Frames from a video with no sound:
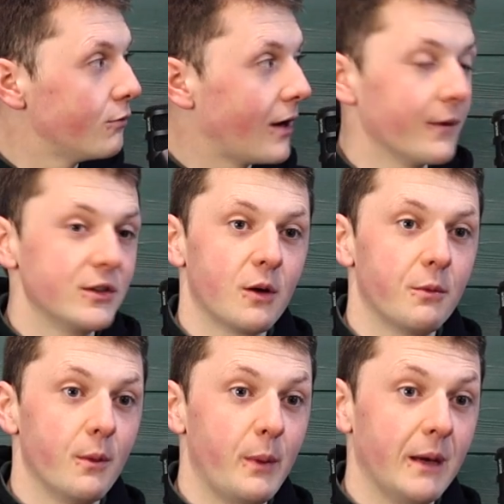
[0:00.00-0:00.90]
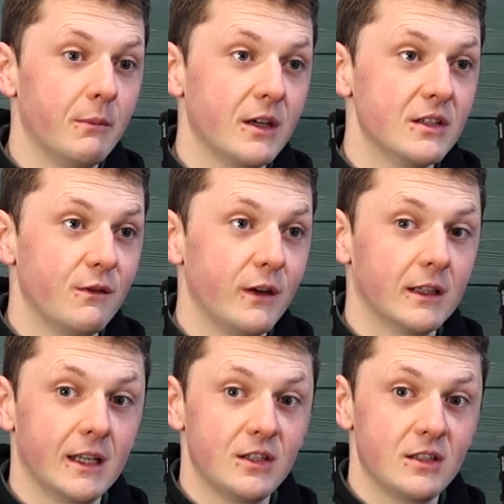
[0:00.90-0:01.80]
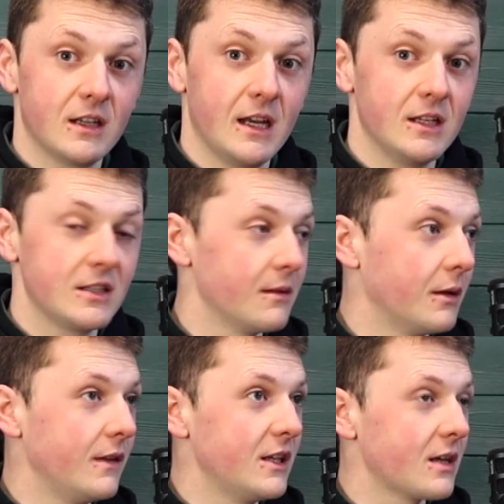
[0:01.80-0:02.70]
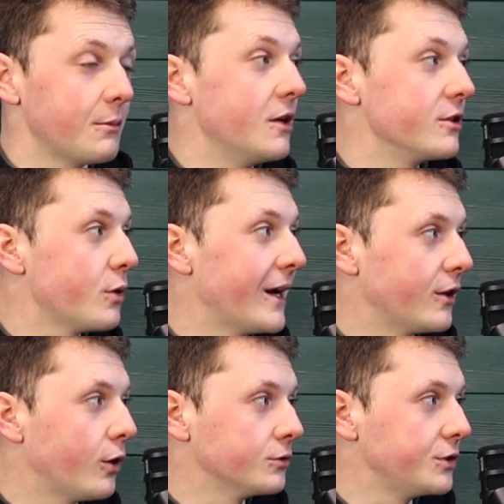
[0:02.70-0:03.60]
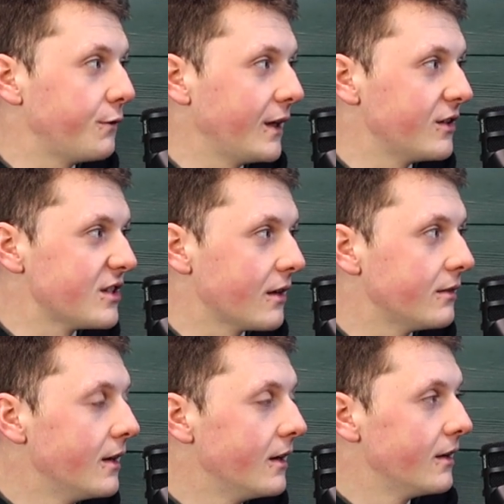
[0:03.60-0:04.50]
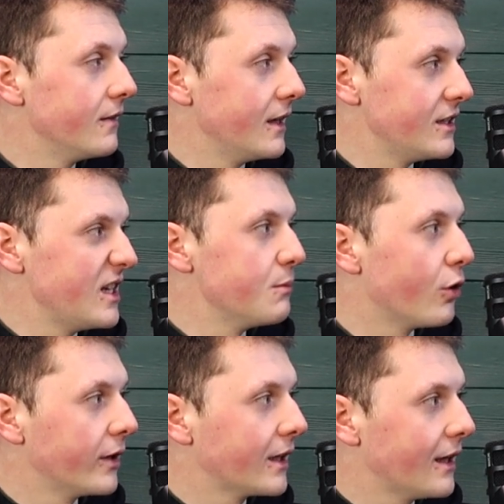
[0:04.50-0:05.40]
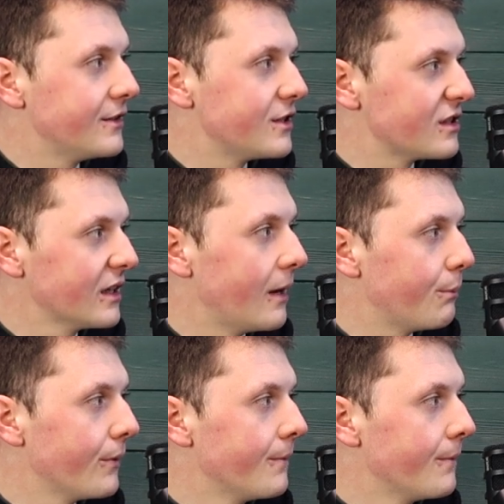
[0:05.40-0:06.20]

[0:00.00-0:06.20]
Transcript: around the top of the pick because they feel it's and this time of year it's quite cold, your fingers aren't, it's more inclined to slip.